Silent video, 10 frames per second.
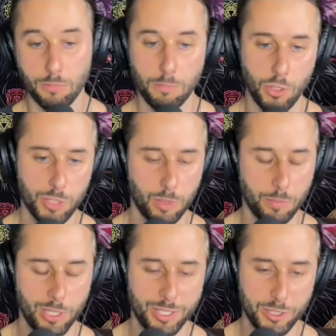multiple
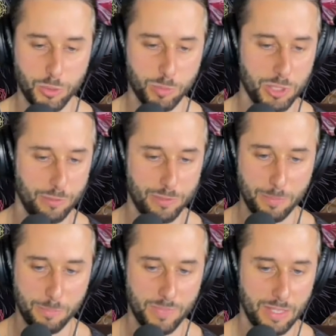parties to observe
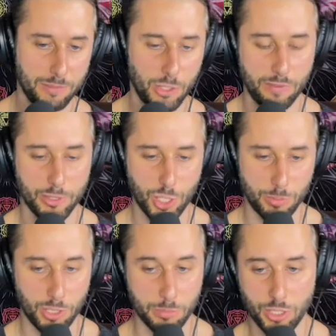them if you're having
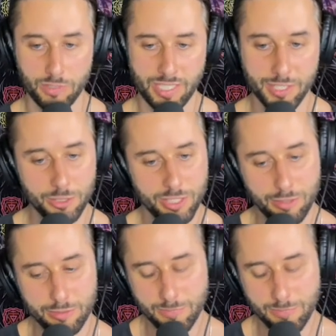trouble observing it yourself.